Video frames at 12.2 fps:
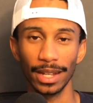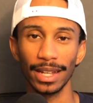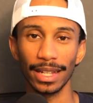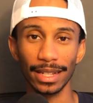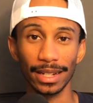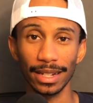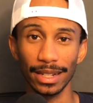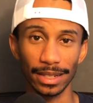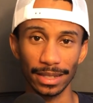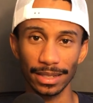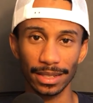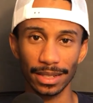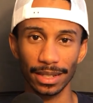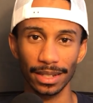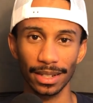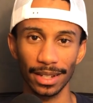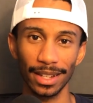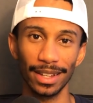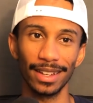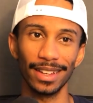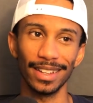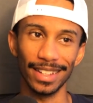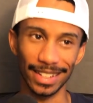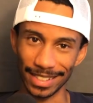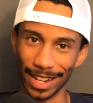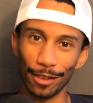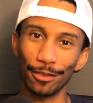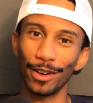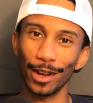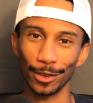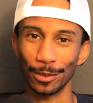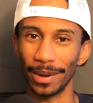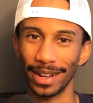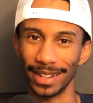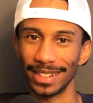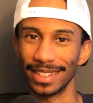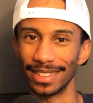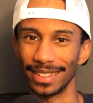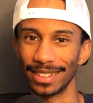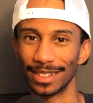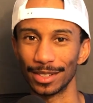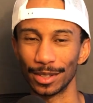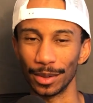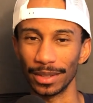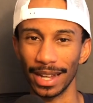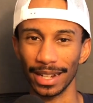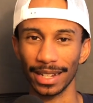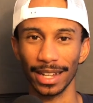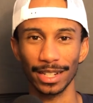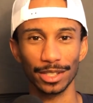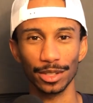It is not followed by anything. So in that case,